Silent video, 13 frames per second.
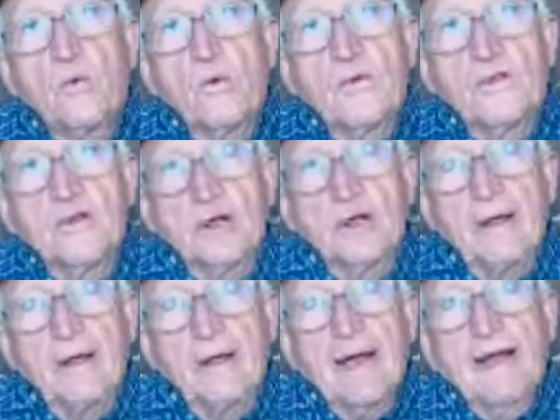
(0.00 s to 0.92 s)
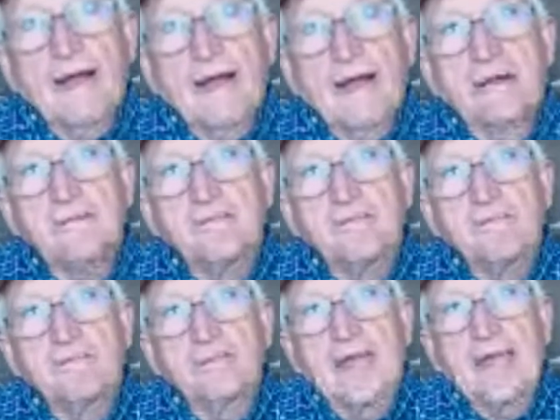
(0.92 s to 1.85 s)
When they're out there,
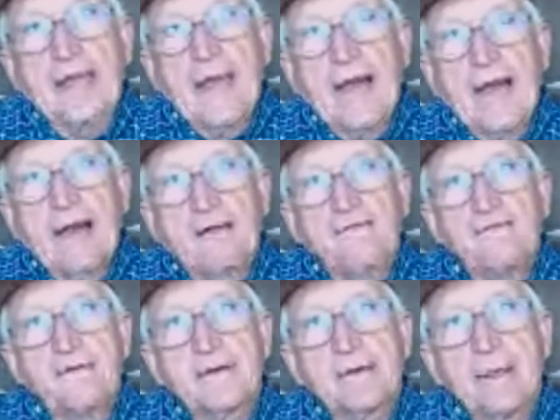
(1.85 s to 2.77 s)
they have